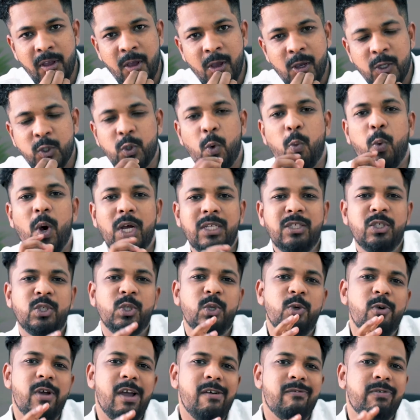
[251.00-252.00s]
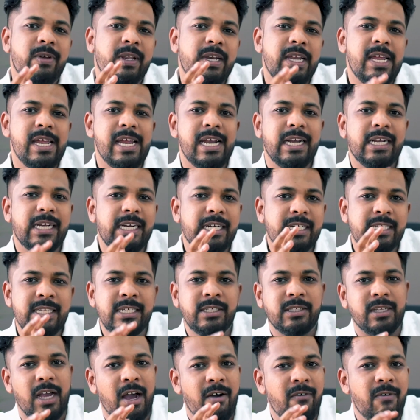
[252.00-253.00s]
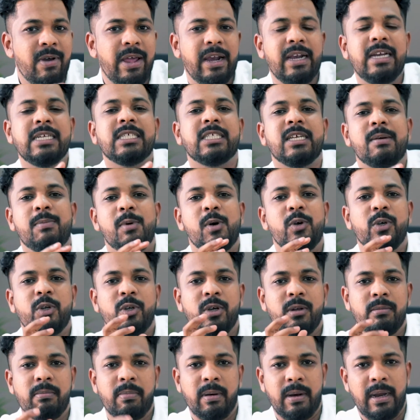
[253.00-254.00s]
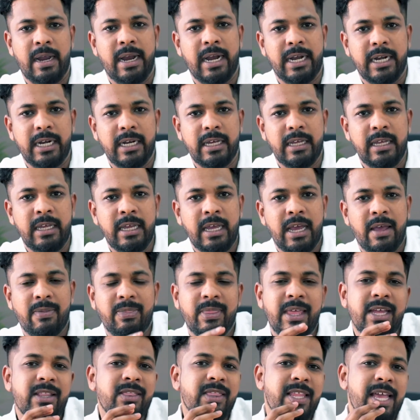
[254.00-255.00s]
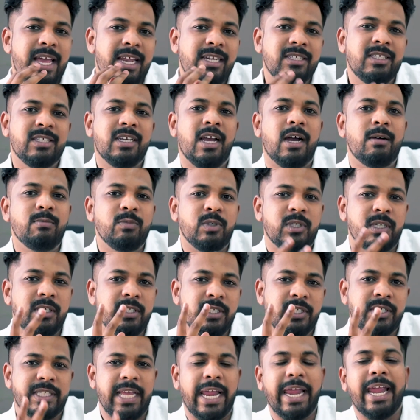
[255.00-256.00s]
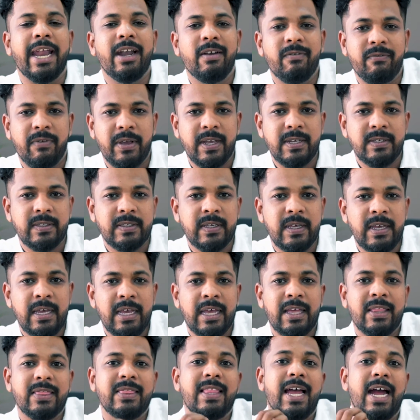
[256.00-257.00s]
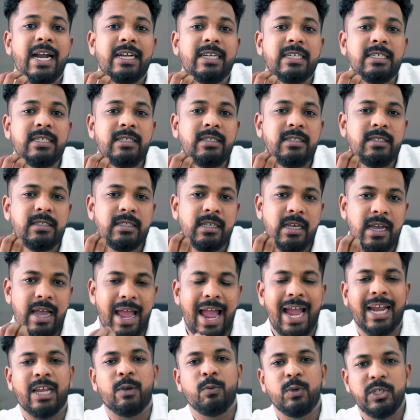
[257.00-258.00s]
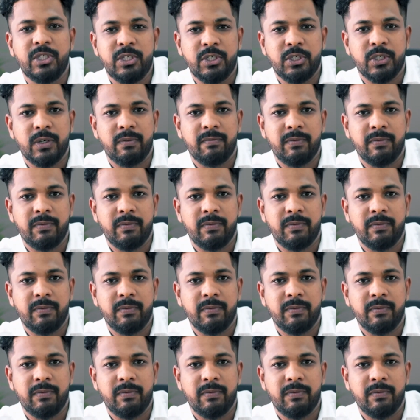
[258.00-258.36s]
So once you have created this awareness about your brand, then comes the second phase, that is acquisition